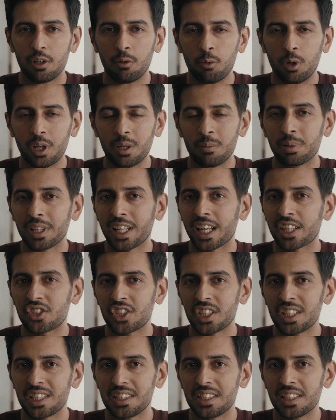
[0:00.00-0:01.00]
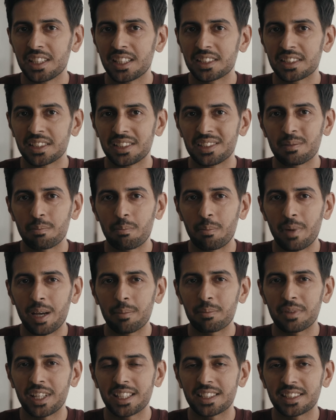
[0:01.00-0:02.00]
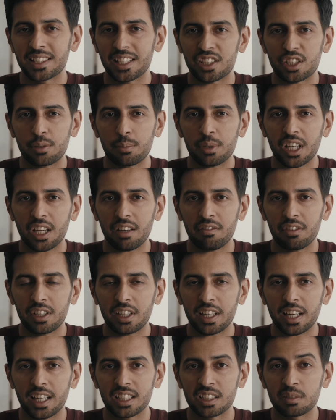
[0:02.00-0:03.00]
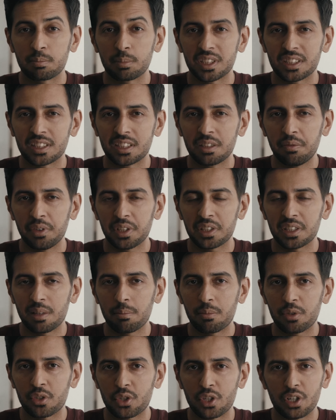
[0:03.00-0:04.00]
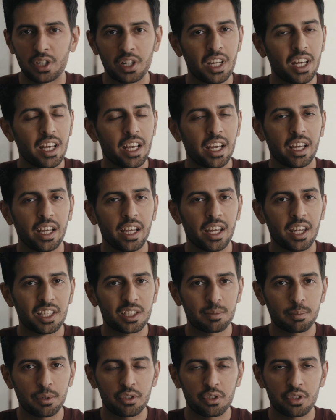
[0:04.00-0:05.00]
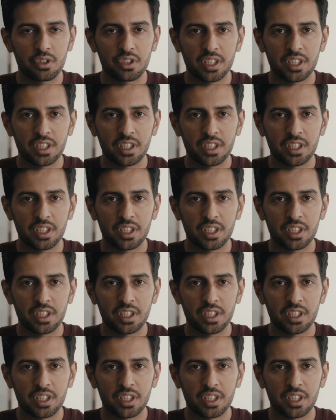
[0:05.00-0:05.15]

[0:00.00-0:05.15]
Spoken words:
What black shading does is map that sensor behavior at a specific temperature and exposure